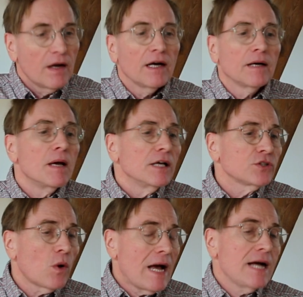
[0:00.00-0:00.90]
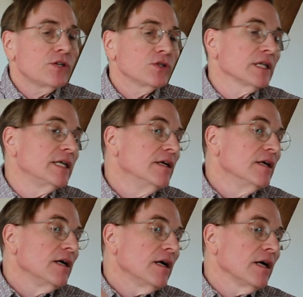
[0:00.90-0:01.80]
Um, so actually,
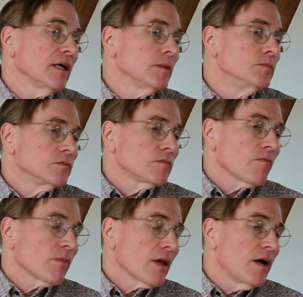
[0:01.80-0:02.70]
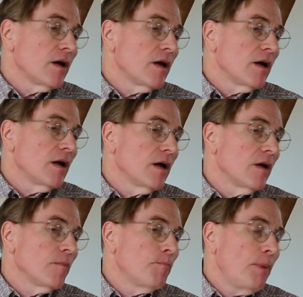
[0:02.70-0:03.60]
um,
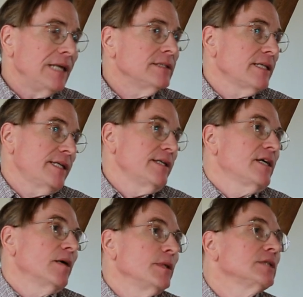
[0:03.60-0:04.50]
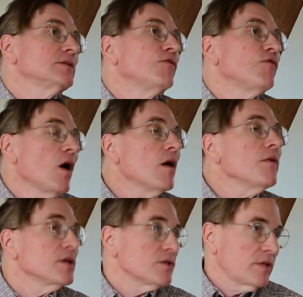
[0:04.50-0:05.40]
basic income is the
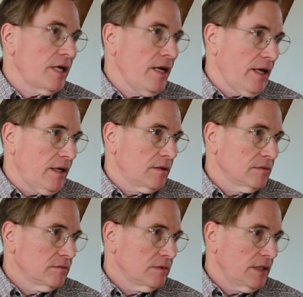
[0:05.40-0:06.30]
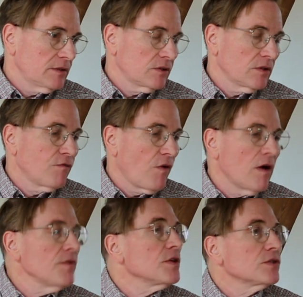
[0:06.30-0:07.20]
farthest thing it's the
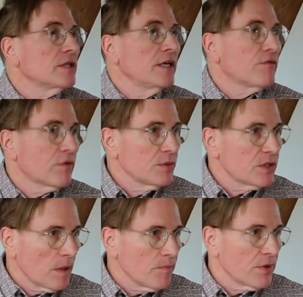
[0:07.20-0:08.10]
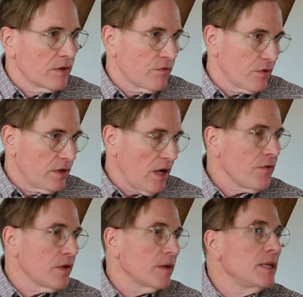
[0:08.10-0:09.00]
farthest thing from something for
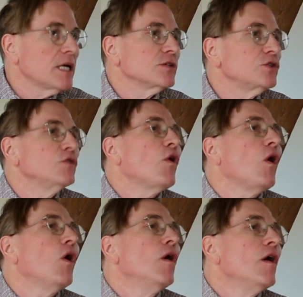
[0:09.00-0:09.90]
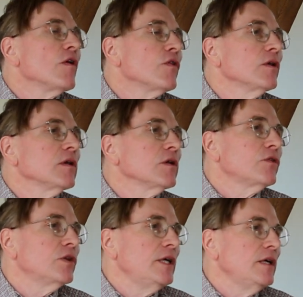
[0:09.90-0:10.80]
nothing because you've all, the,
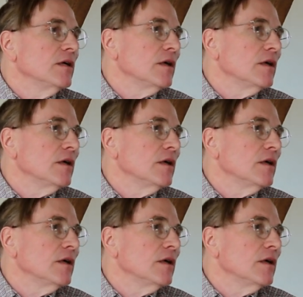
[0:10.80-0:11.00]
the